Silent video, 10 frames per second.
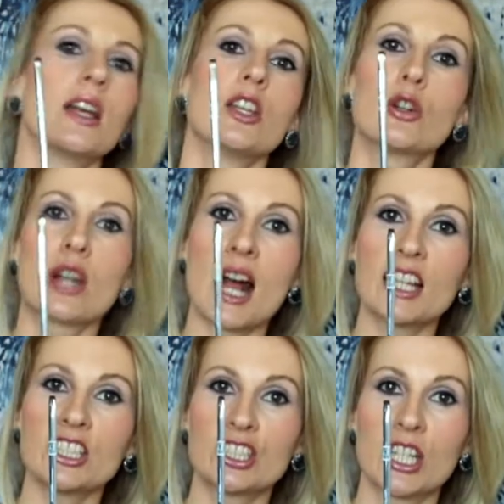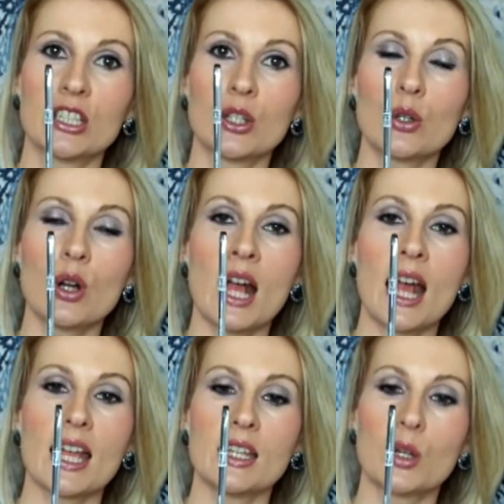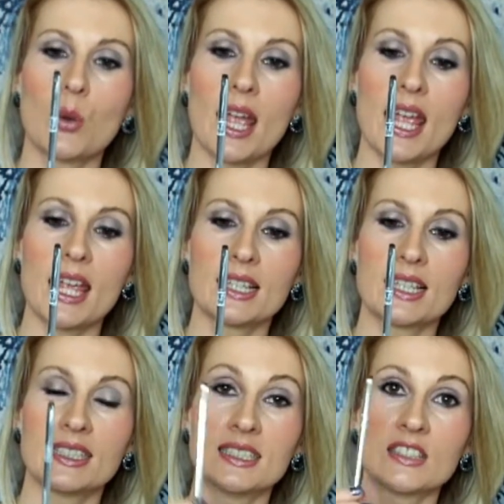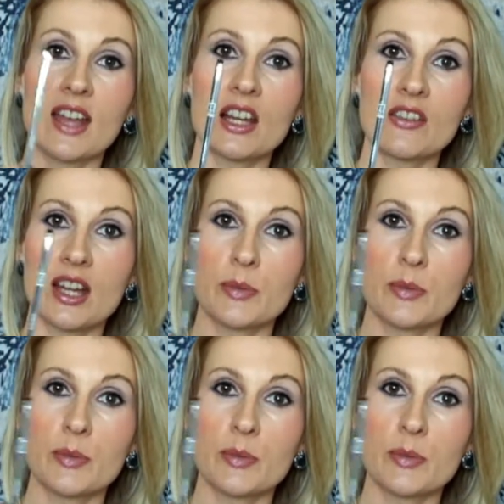your eyeshadow in a way that is very,